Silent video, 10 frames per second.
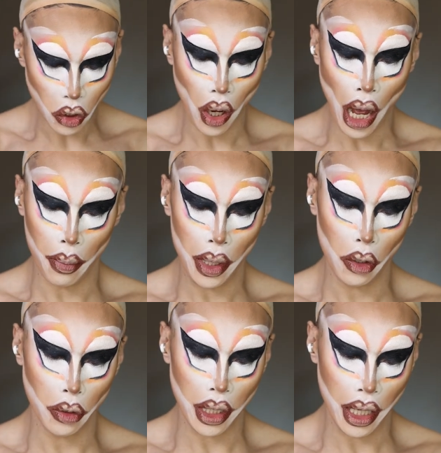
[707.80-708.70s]
So I'll be
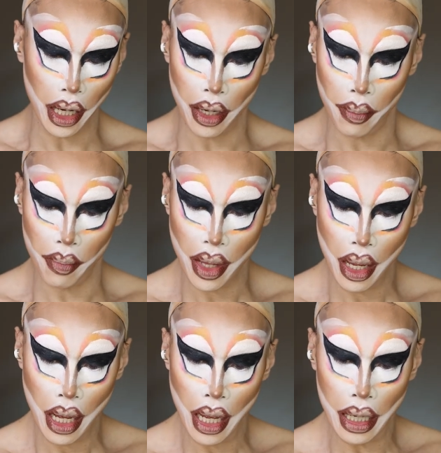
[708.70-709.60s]
using
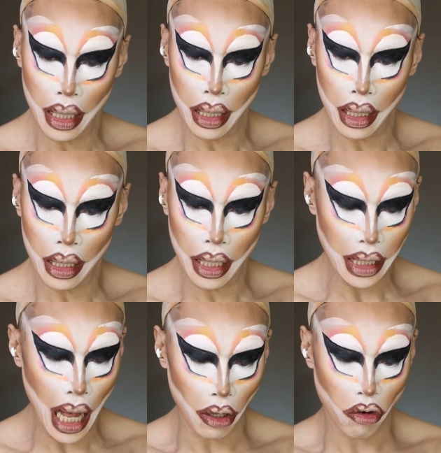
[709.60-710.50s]

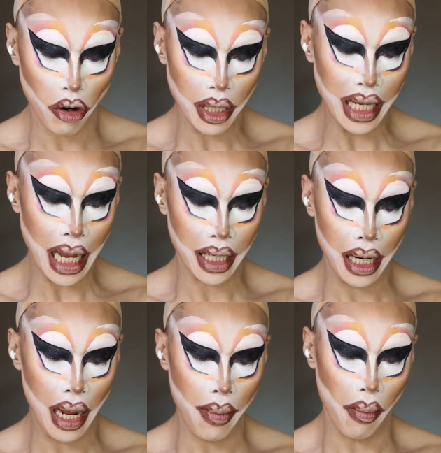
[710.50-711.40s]
this Ultra
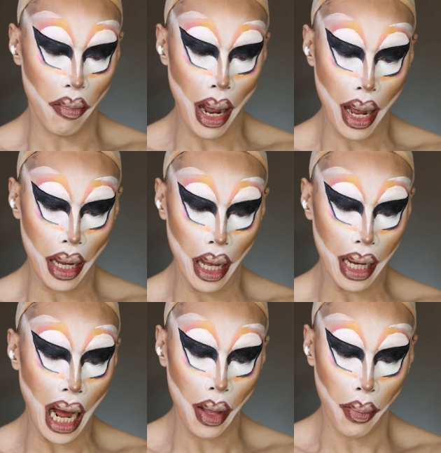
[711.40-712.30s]
Satin Lip by
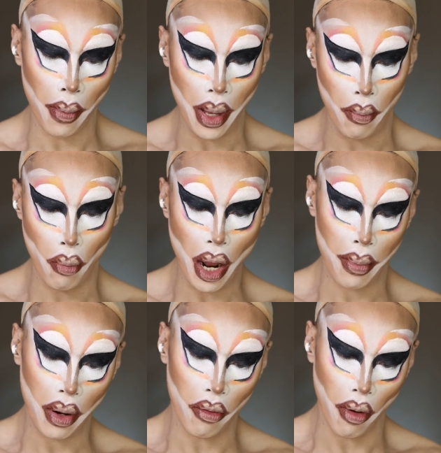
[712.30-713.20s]
ColourPop and
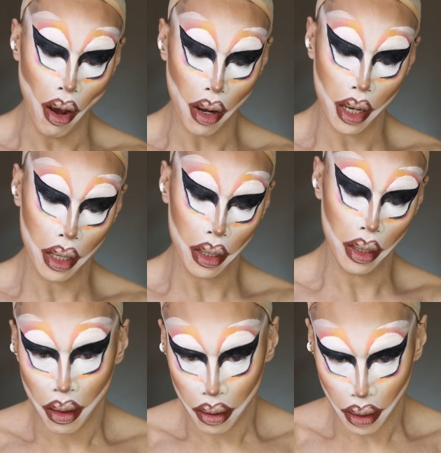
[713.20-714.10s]
Bretman Rock.
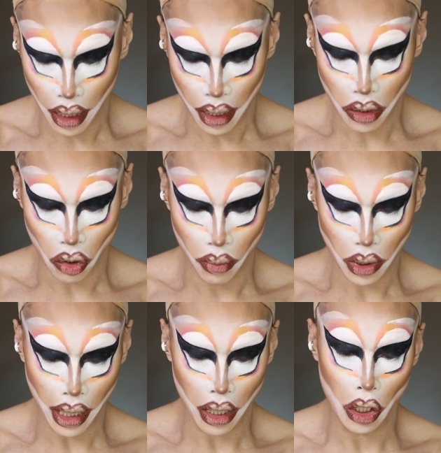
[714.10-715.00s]
Okay, it's
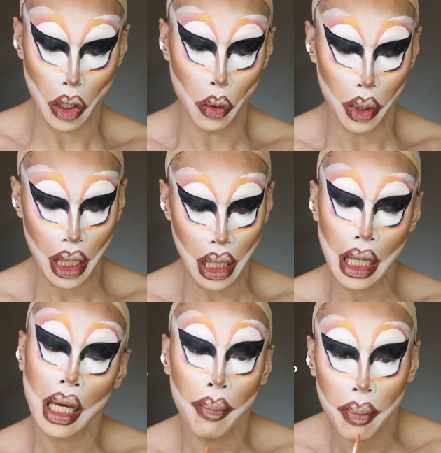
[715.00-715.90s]
almost like a
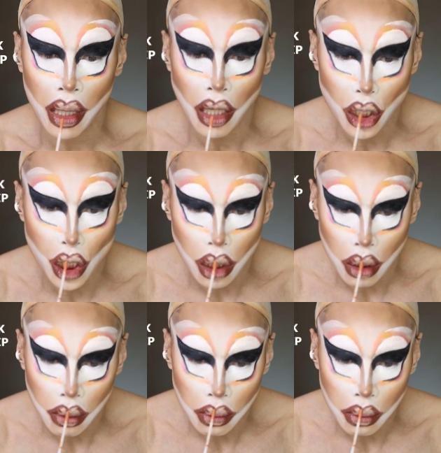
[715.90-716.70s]
nudie peach.